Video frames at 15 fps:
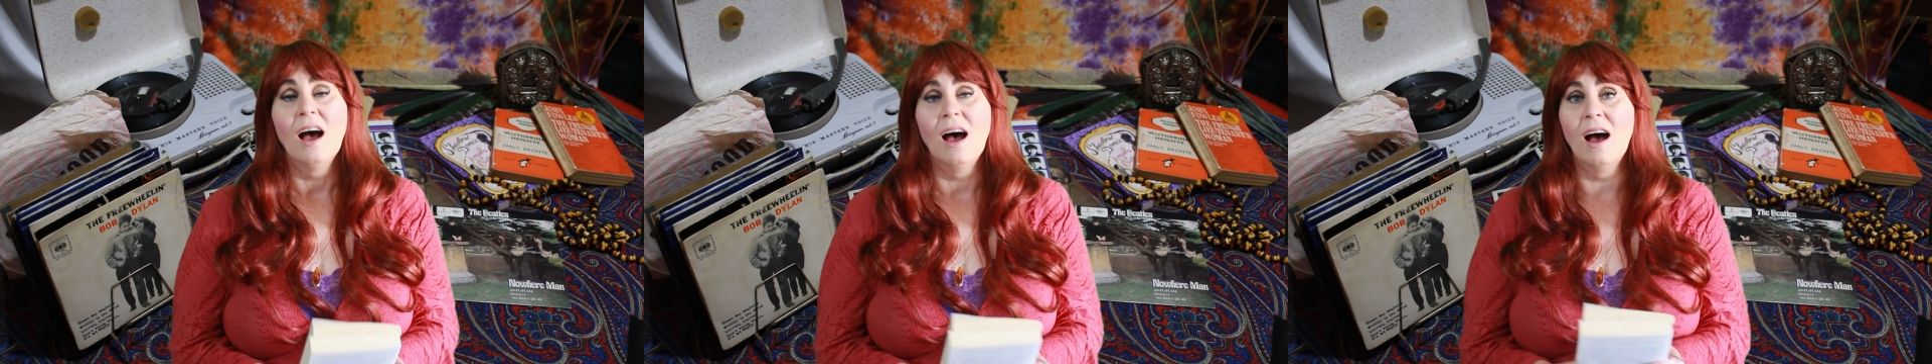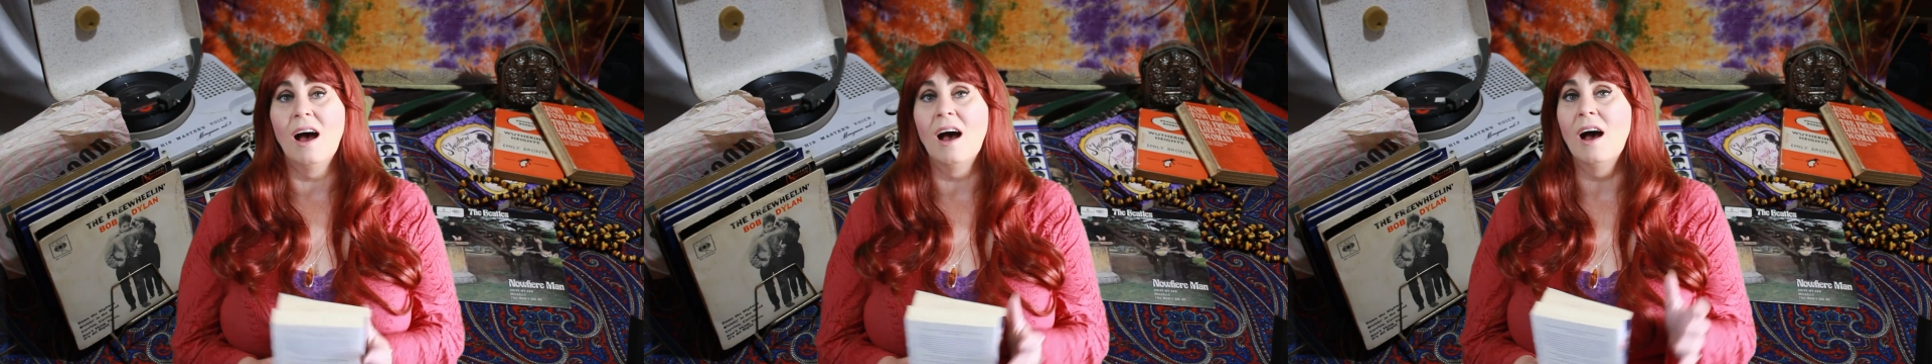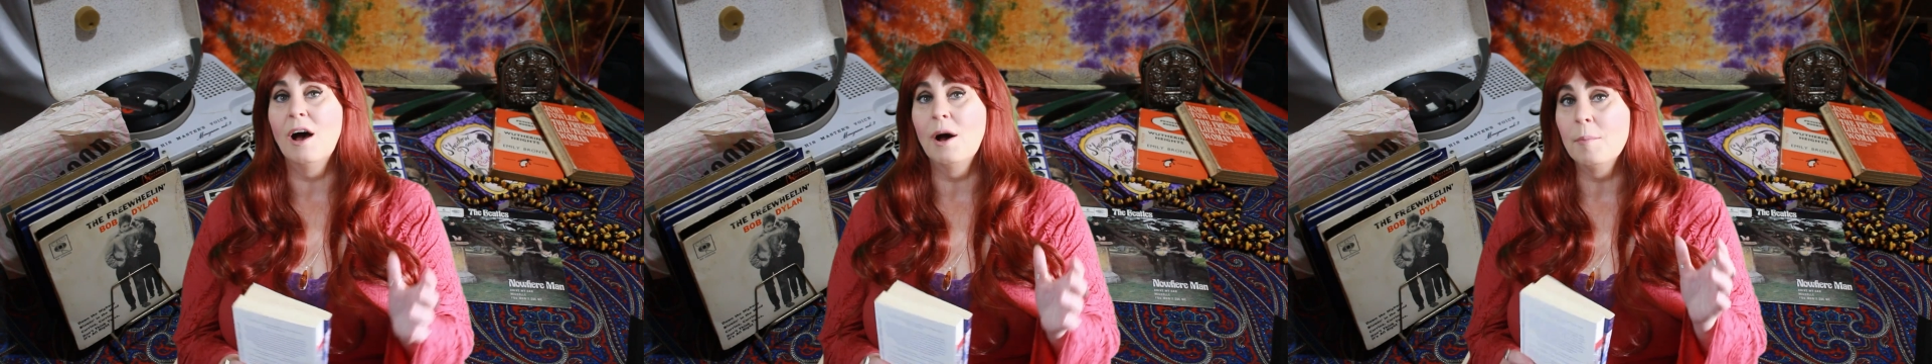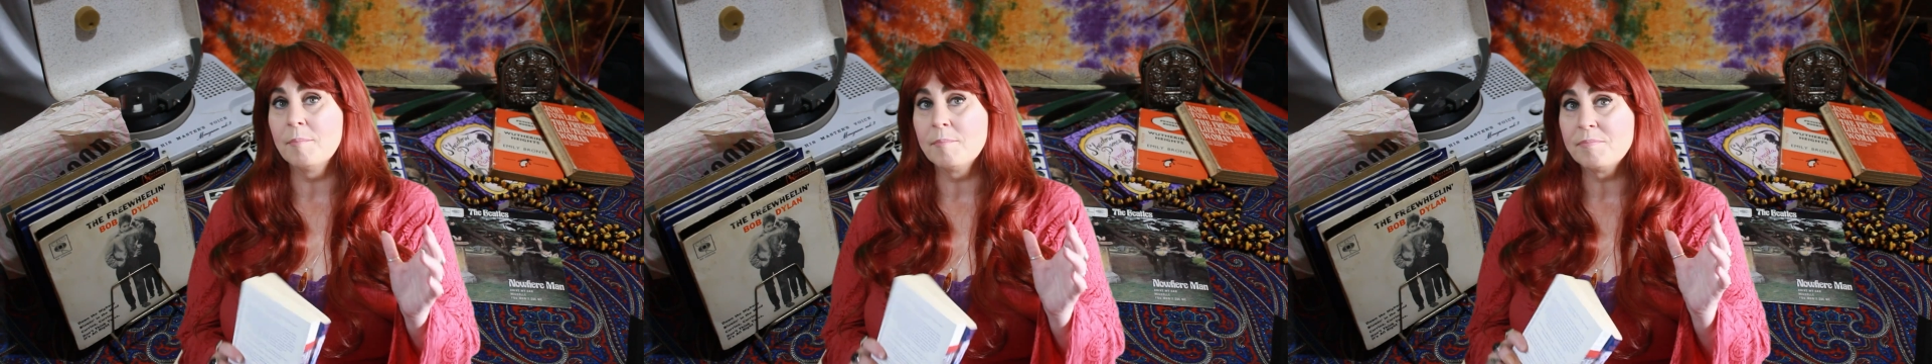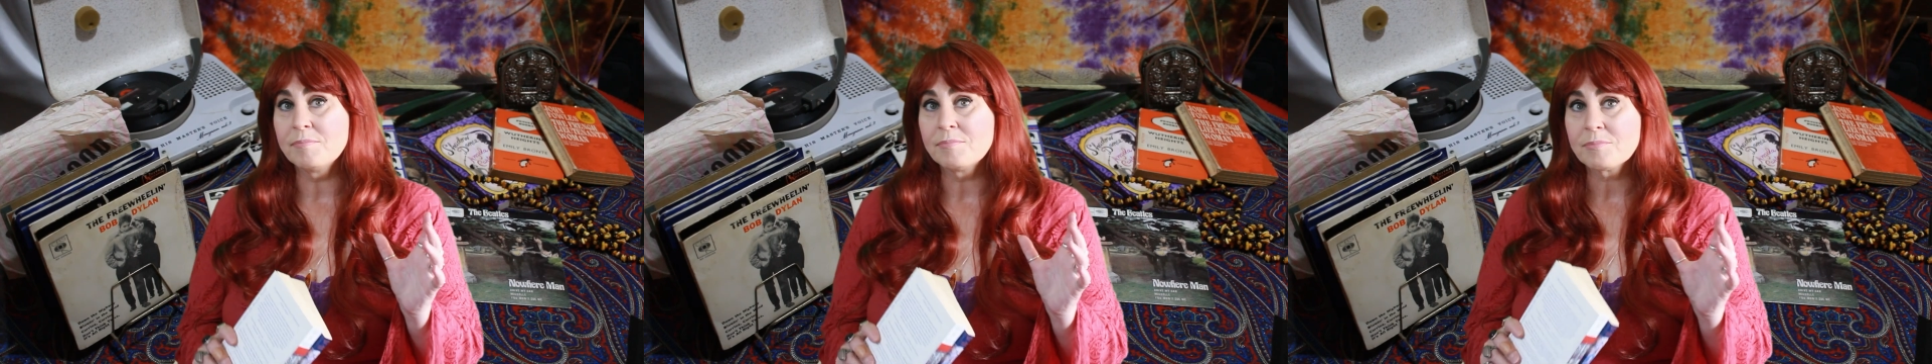
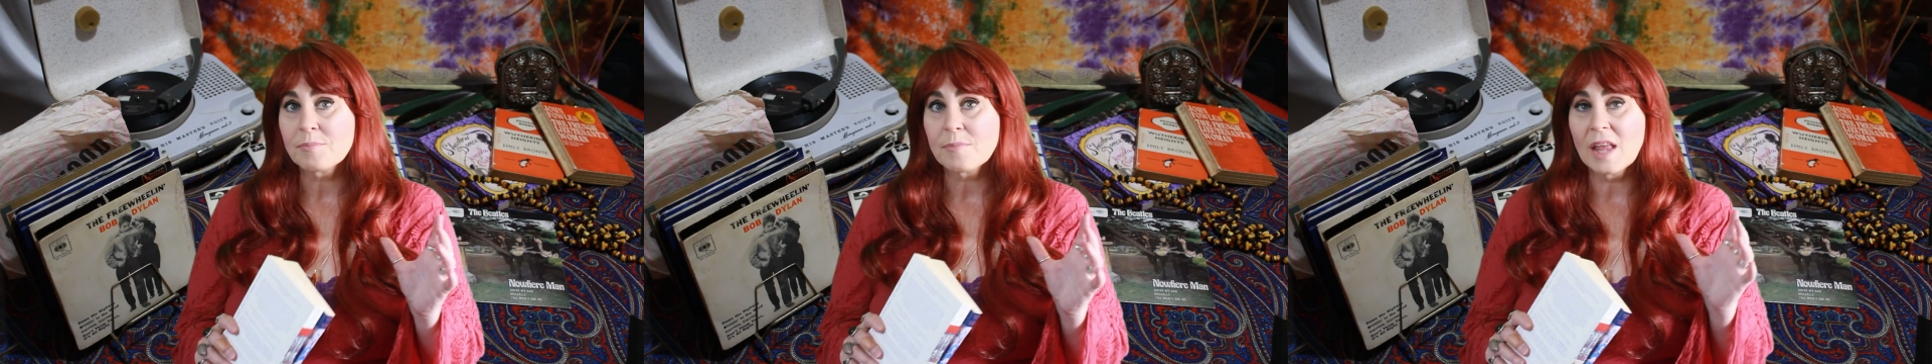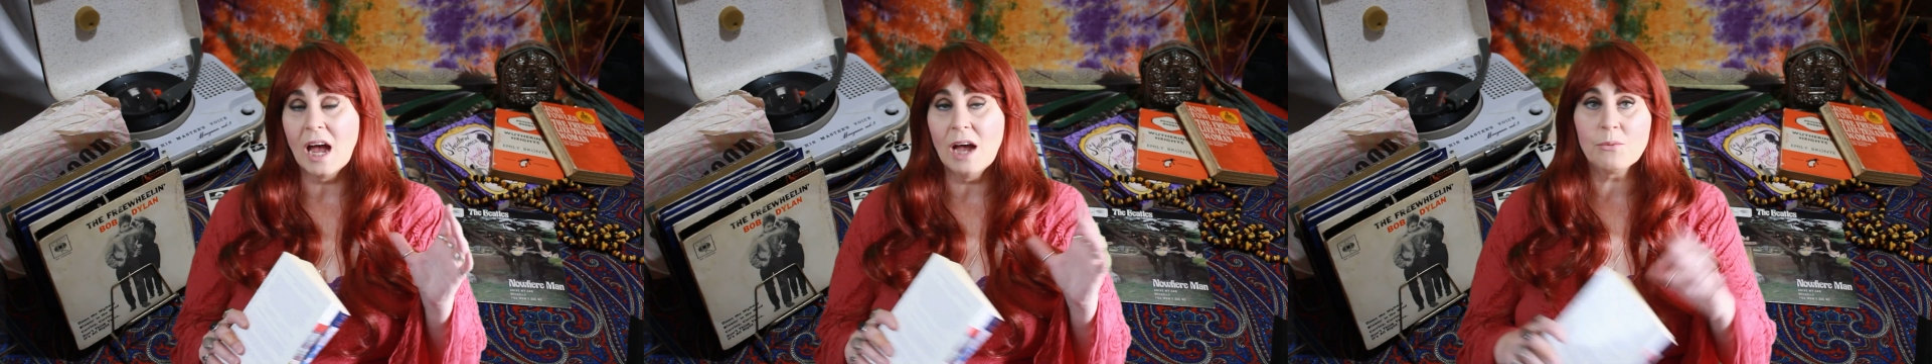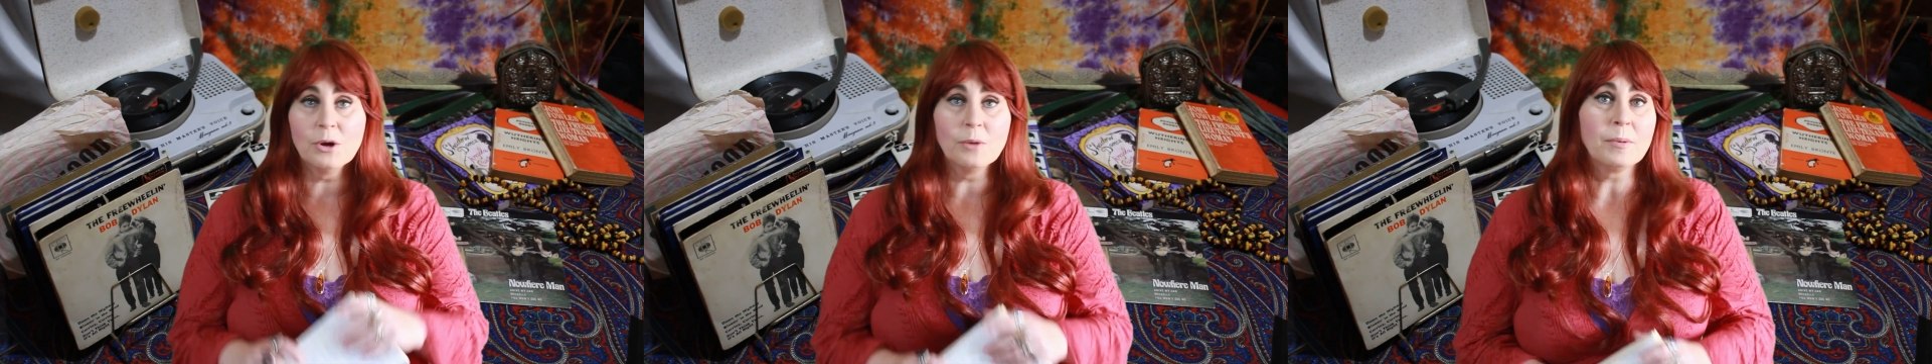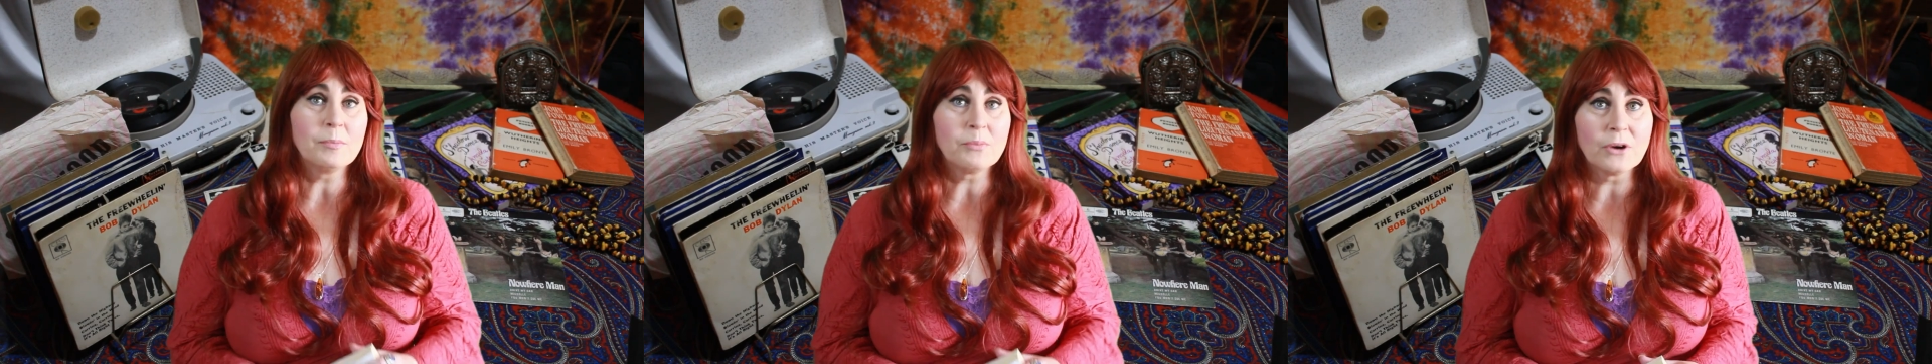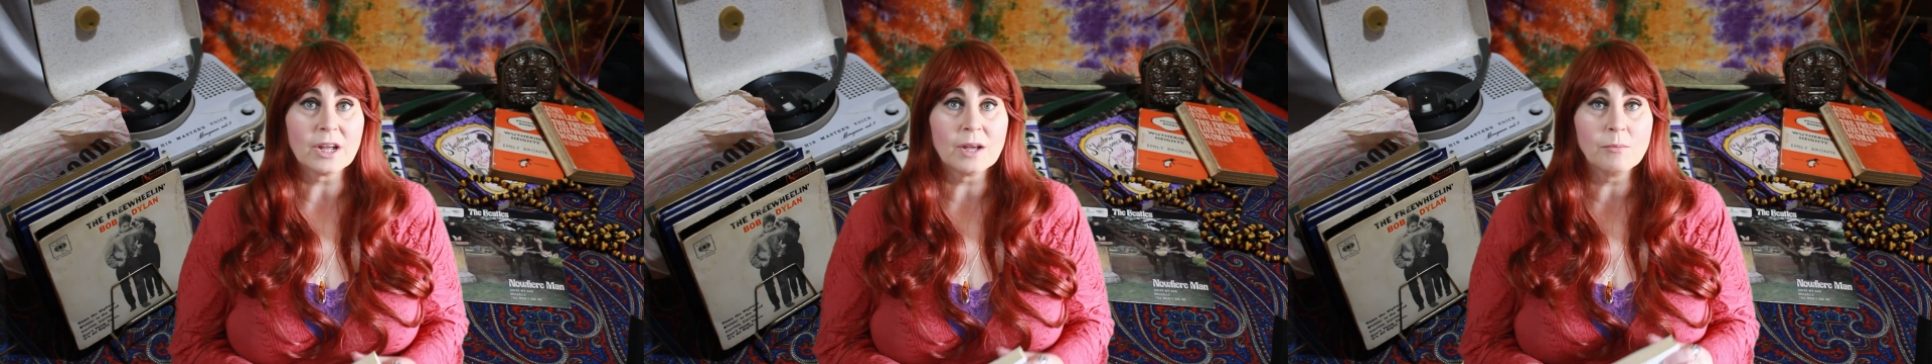I will be
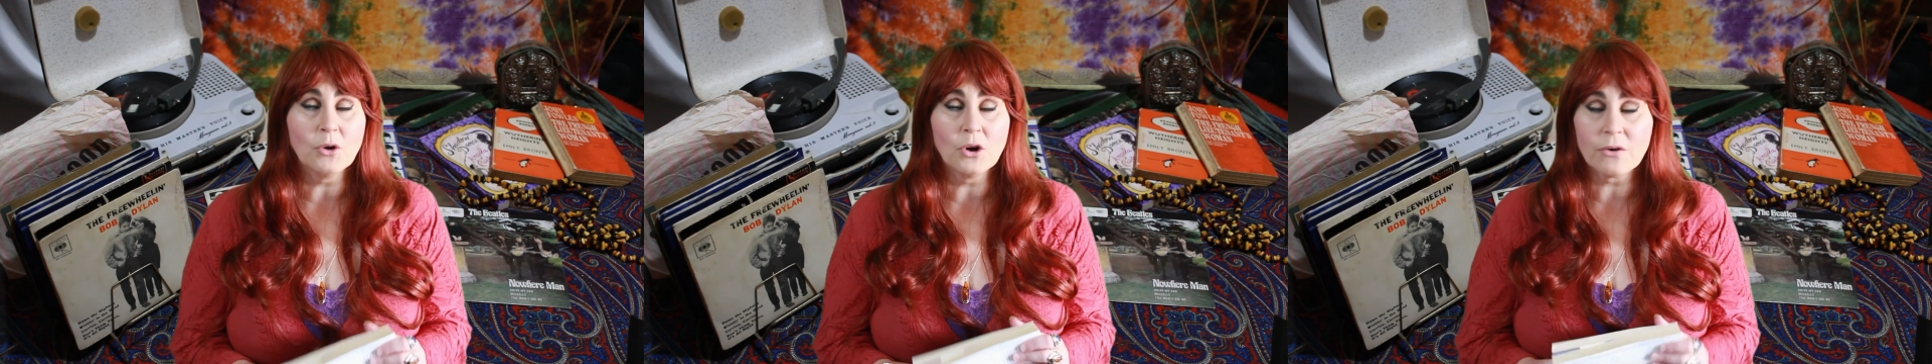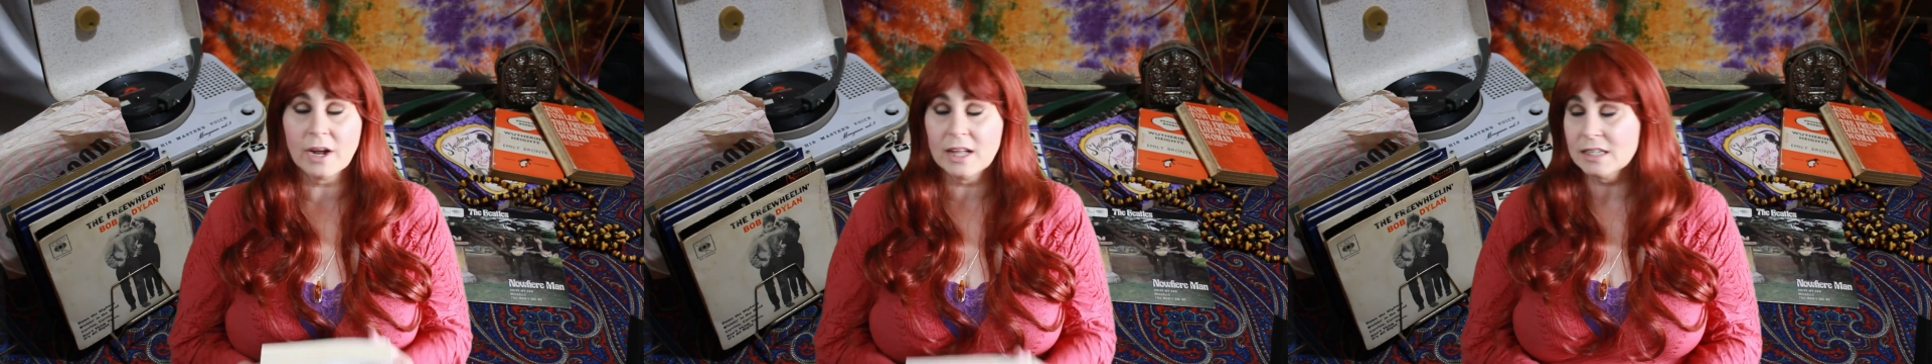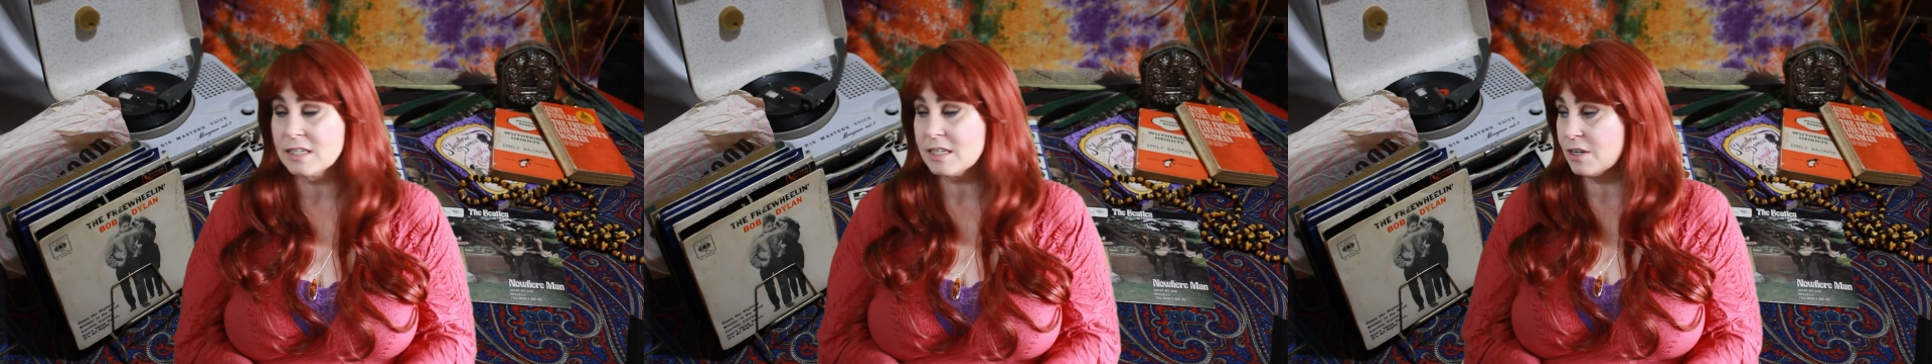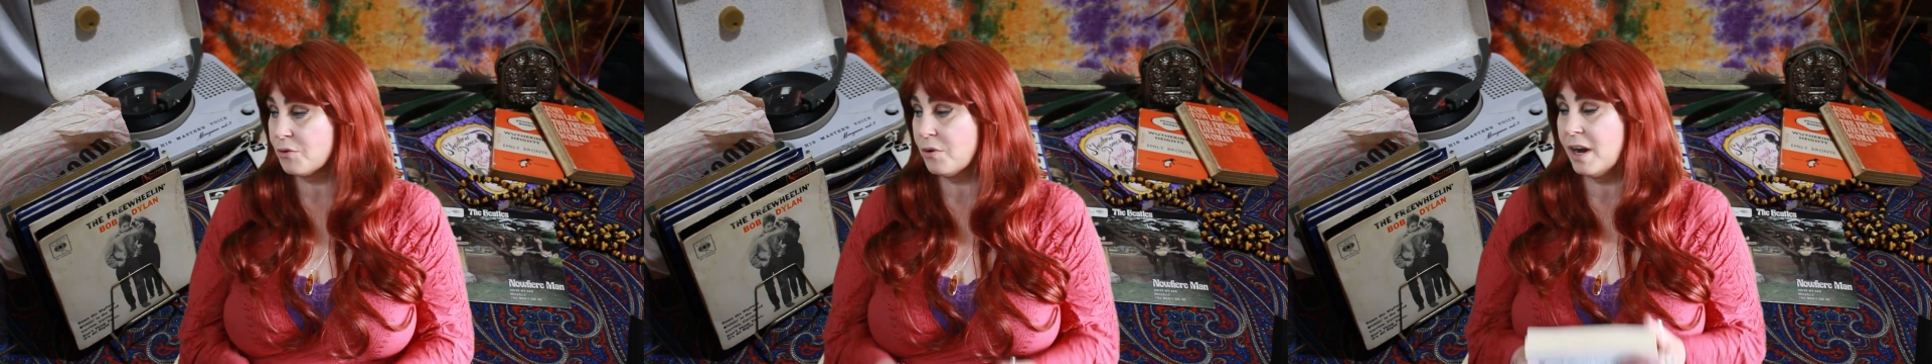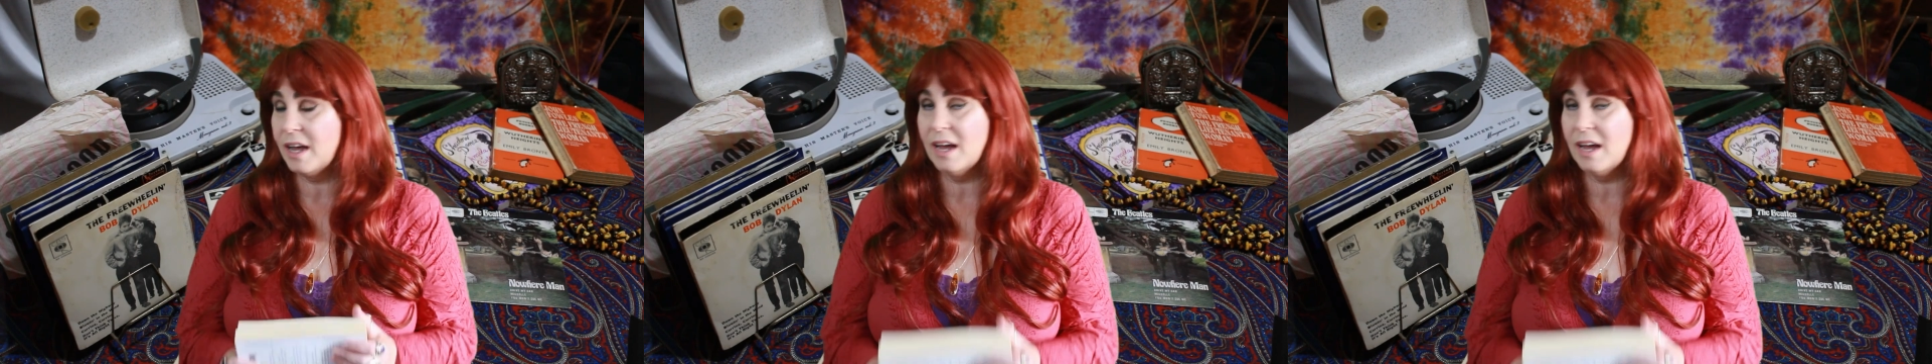bringing more Alasdair Gray.